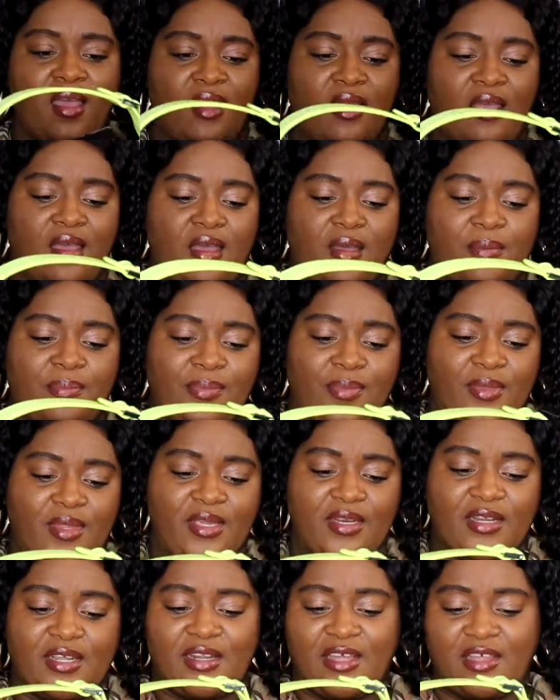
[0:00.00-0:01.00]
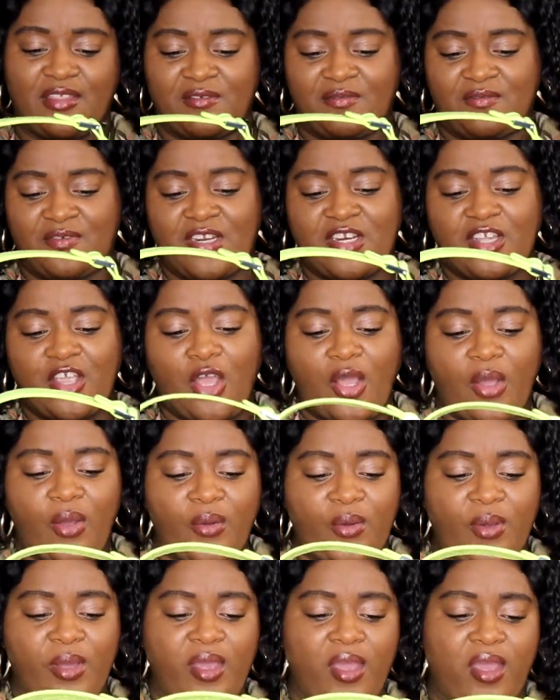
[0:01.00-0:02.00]
um, in another
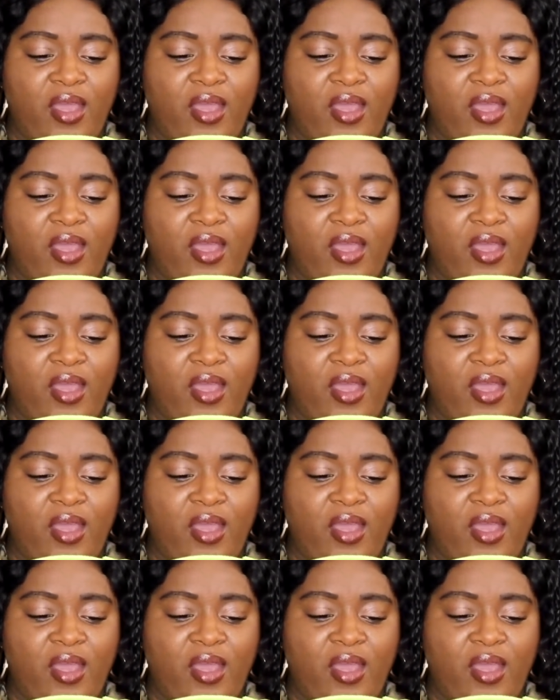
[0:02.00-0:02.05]
video.